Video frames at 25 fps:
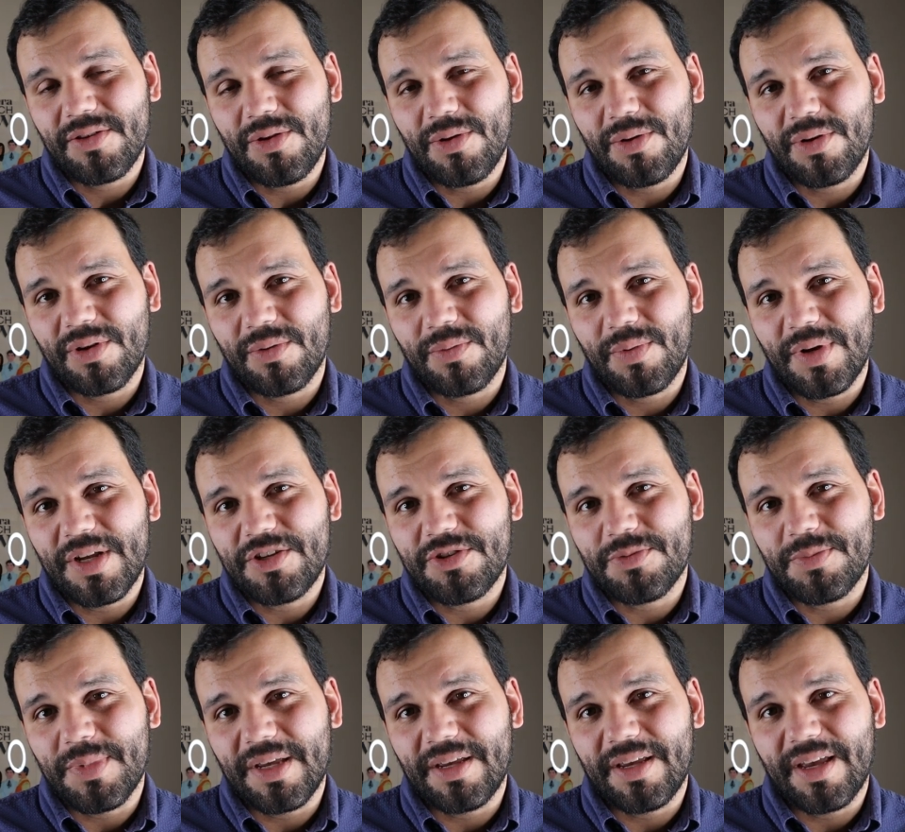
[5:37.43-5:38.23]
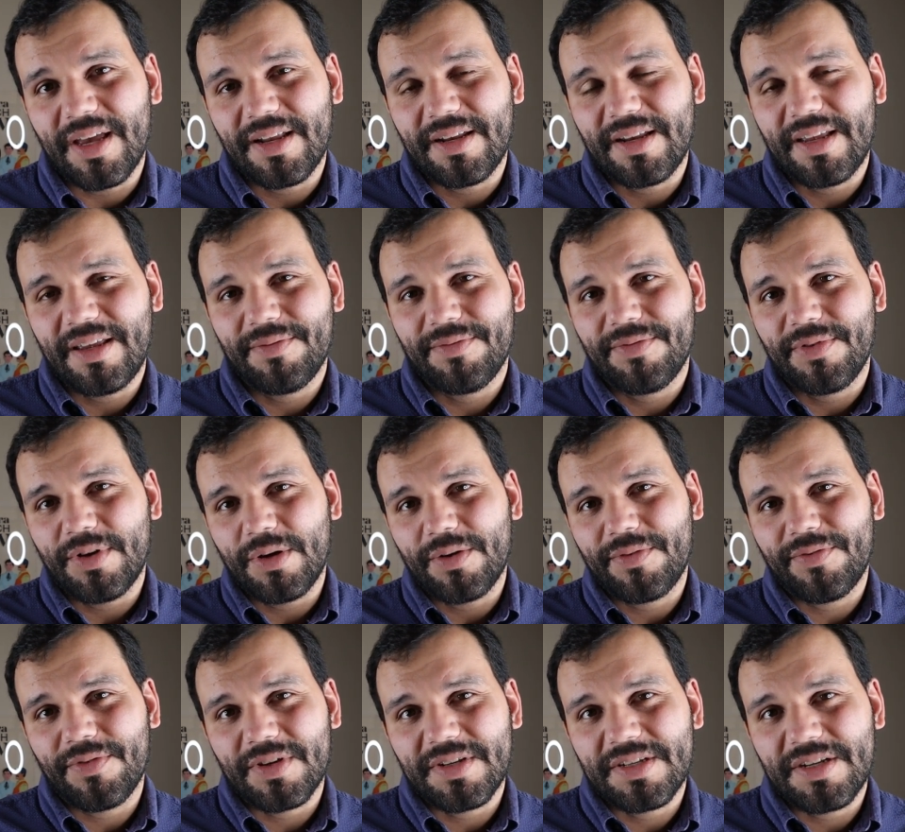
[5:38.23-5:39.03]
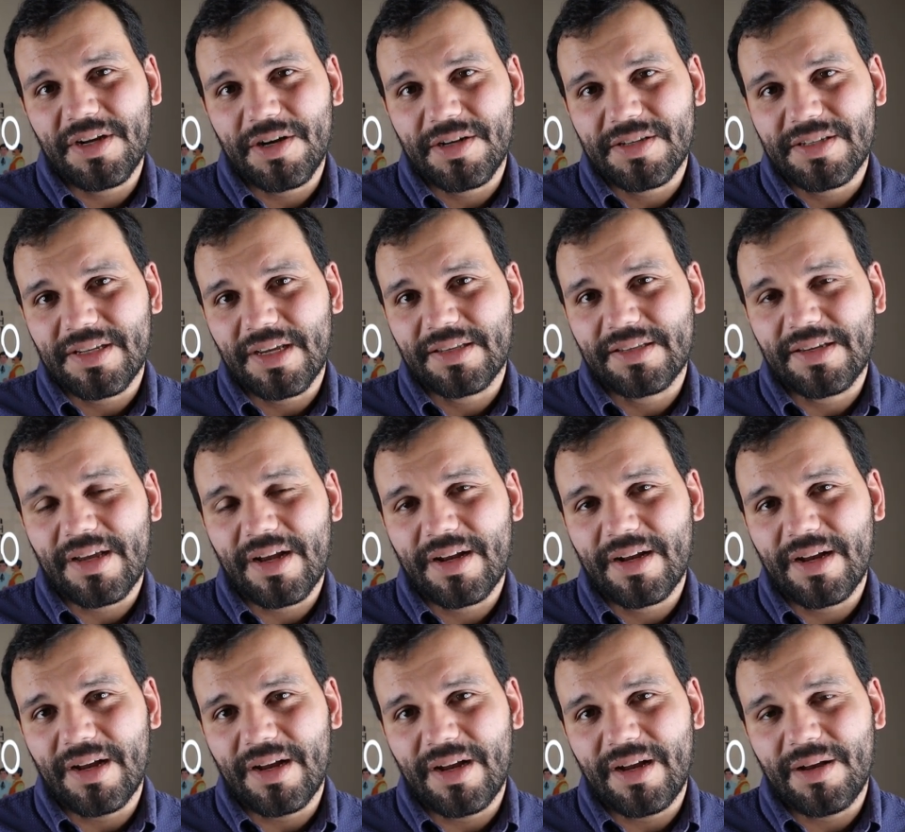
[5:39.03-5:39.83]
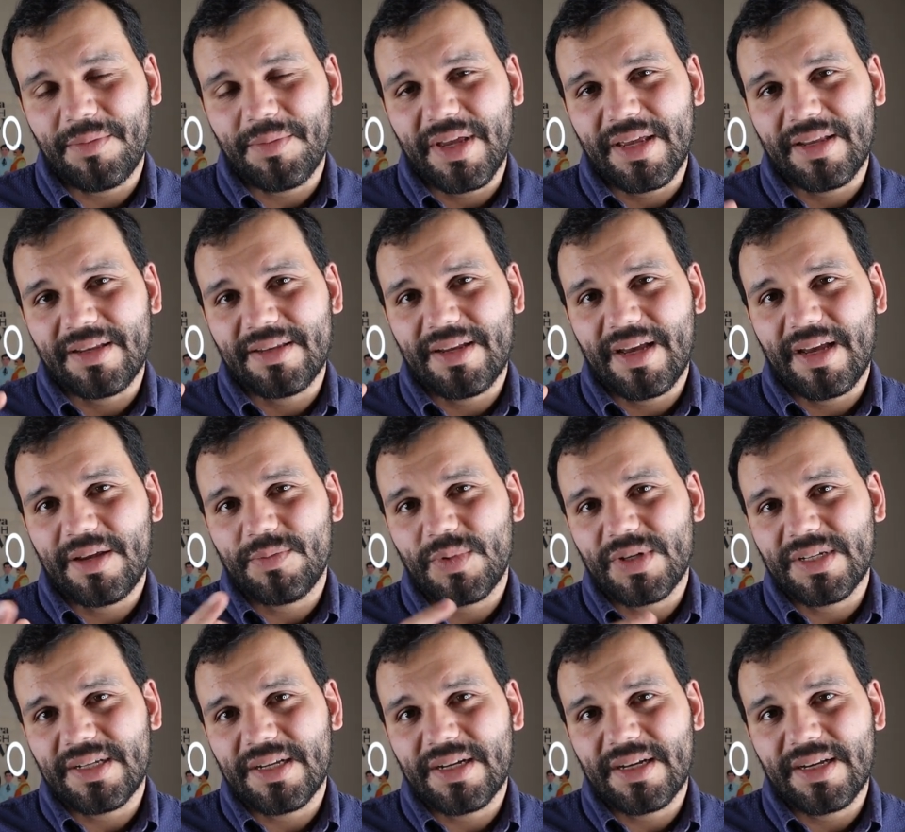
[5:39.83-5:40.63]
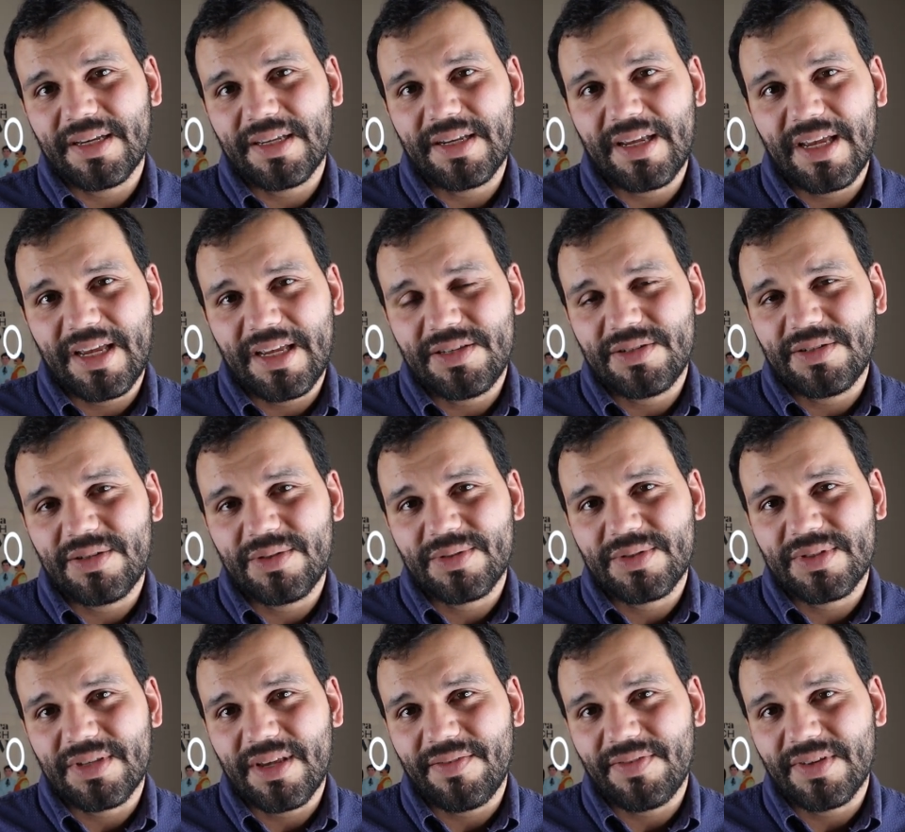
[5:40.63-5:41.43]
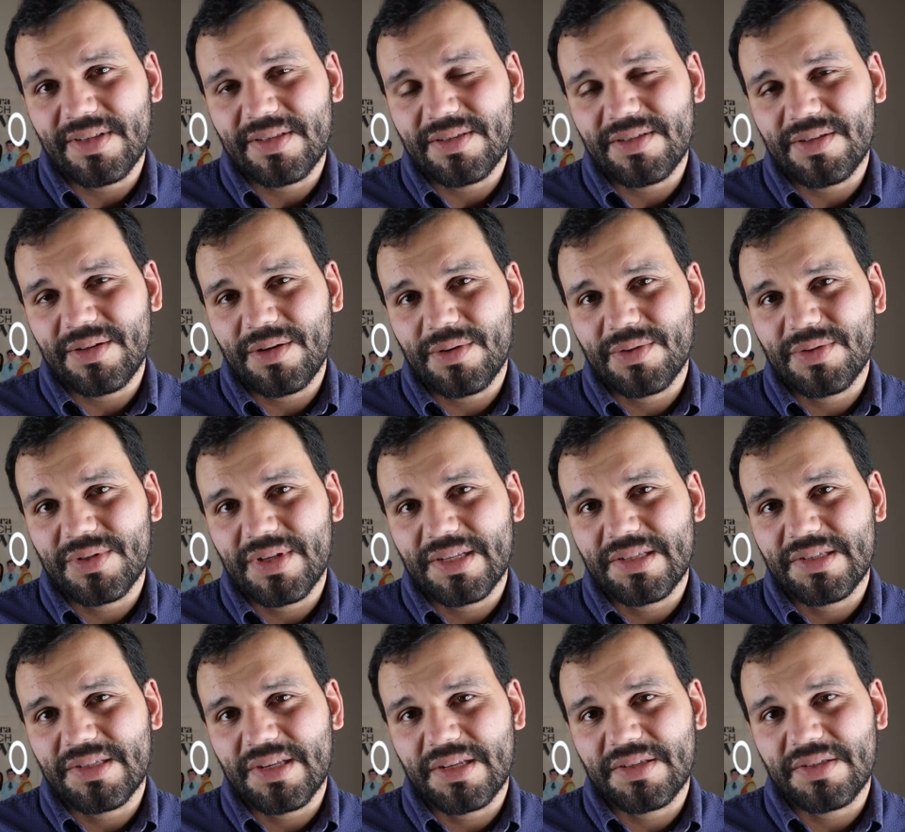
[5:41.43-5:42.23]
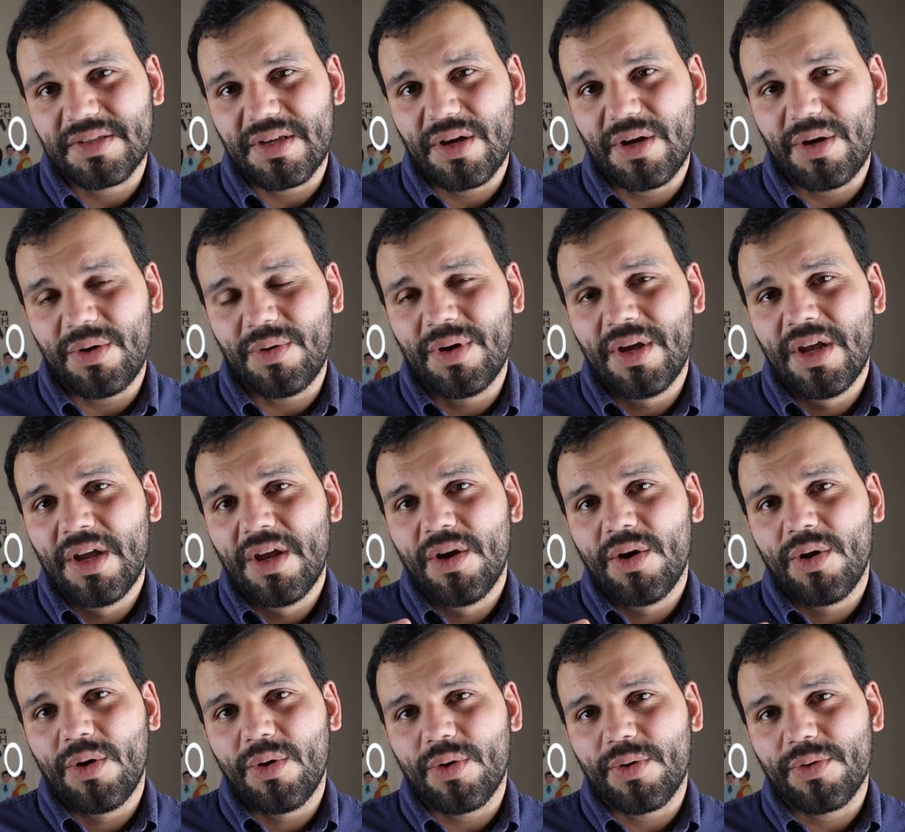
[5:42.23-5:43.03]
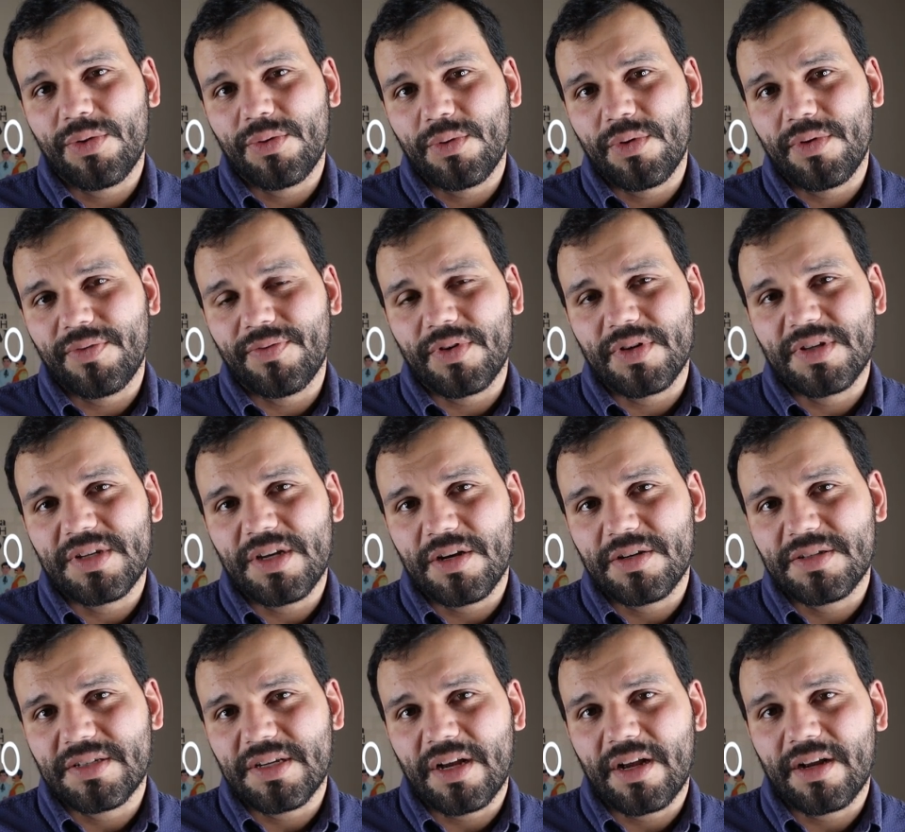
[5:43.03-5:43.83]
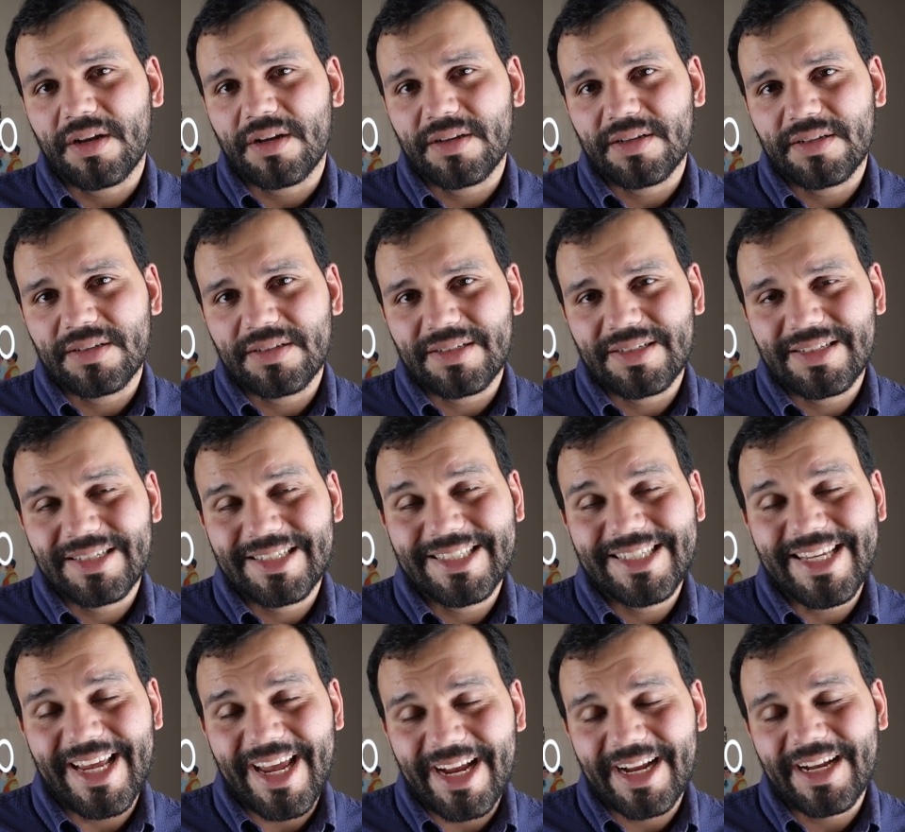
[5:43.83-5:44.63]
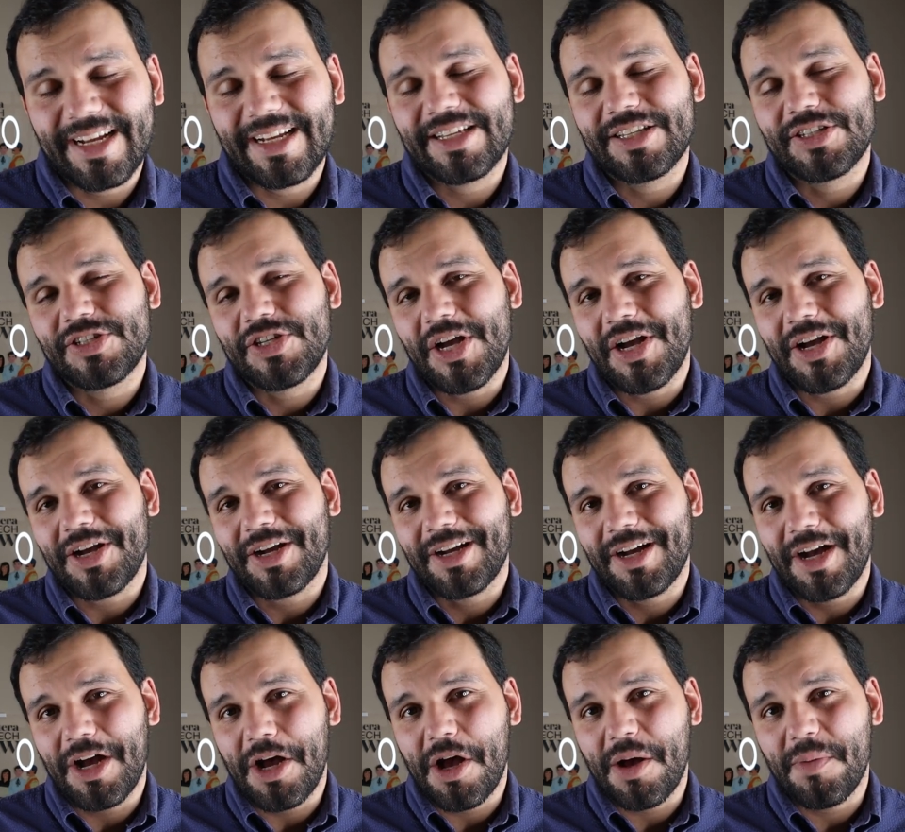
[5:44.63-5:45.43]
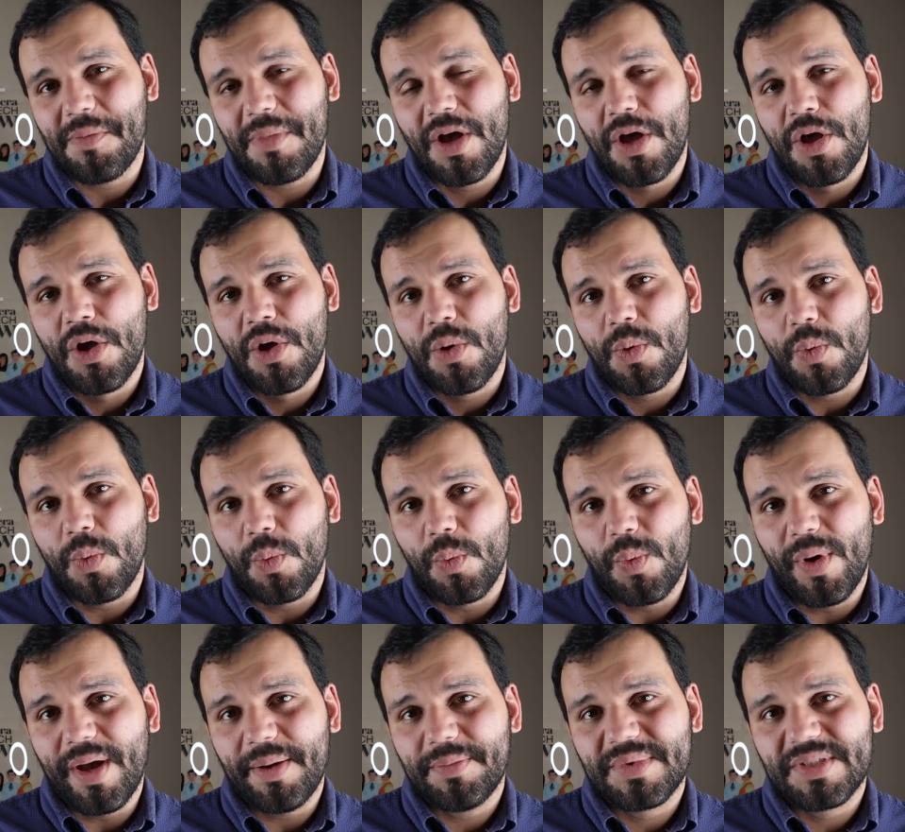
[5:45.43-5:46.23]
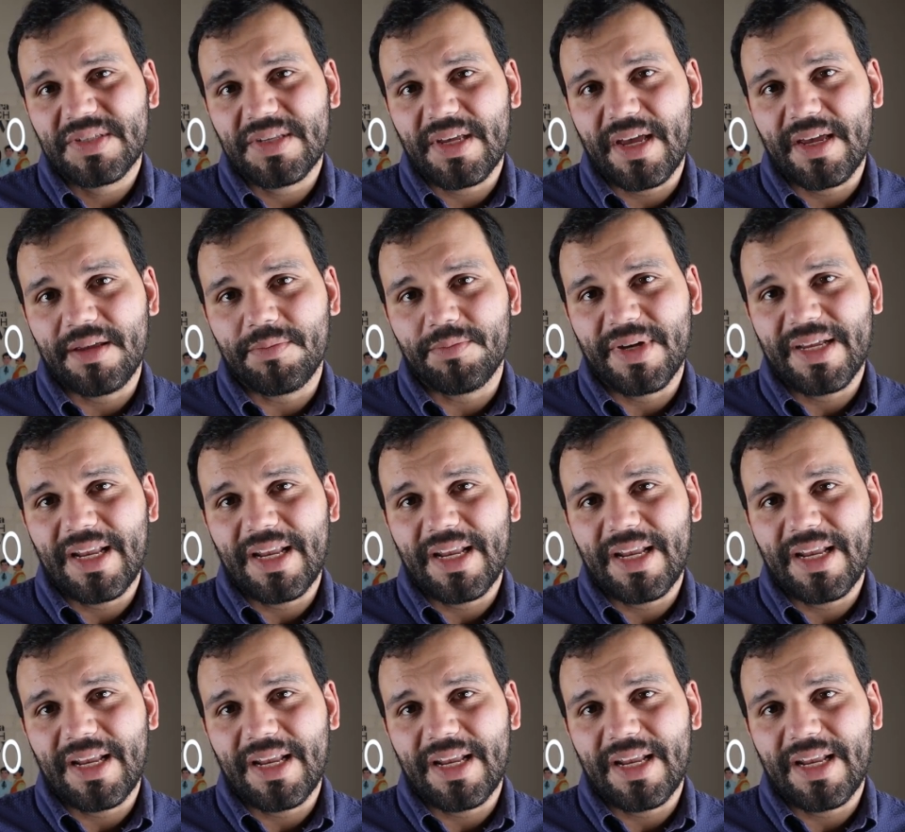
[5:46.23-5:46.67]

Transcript: You can reach me at info@fronteratech.com, at 919-827-0660, or through the fronteratech.com website.